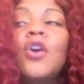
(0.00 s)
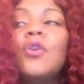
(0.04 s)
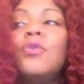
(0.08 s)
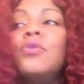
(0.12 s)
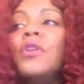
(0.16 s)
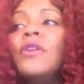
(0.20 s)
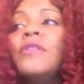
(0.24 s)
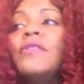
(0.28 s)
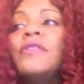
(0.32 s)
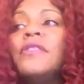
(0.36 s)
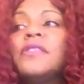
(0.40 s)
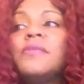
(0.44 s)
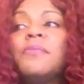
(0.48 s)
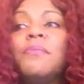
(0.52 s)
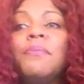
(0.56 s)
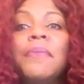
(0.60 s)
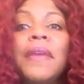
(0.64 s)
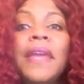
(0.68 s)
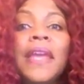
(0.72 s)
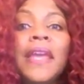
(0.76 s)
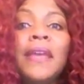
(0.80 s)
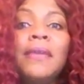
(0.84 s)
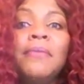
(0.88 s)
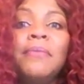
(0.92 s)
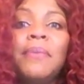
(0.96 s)
Who knows?
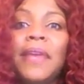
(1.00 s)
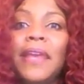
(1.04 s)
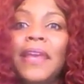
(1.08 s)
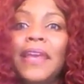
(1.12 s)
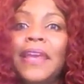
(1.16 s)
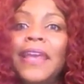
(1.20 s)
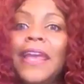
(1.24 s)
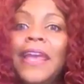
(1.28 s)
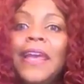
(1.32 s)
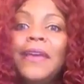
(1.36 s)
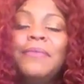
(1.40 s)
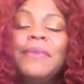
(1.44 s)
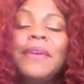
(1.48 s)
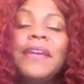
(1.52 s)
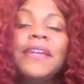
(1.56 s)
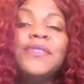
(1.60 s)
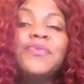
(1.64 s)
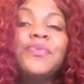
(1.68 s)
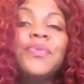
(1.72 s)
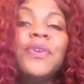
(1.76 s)
Maybe, because